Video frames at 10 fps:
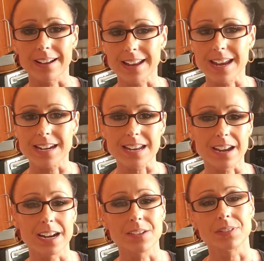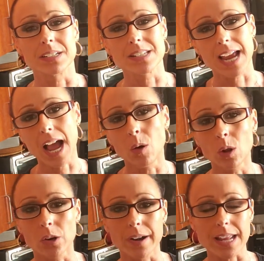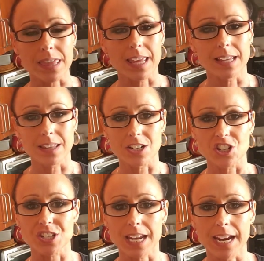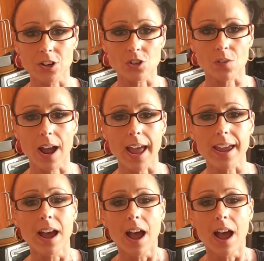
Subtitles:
any kind of a towel or anything. They just air dry.